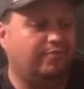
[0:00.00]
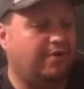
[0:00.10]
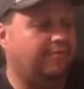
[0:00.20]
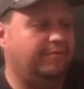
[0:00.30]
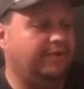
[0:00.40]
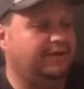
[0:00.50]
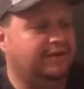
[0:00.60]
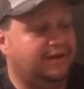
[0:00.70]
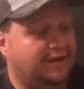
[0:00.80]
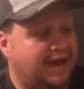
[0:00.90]
probably
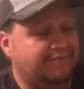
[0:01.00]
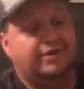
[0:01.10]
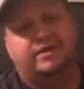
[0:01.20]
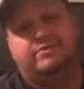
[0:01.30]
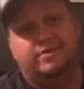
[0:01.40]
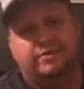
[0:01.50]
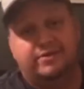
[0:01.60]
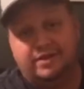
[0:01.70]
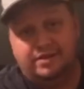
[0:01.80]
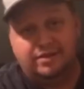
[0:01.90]
never get rid of
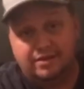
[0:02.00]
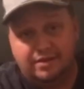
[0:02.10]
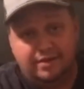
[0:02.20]
these.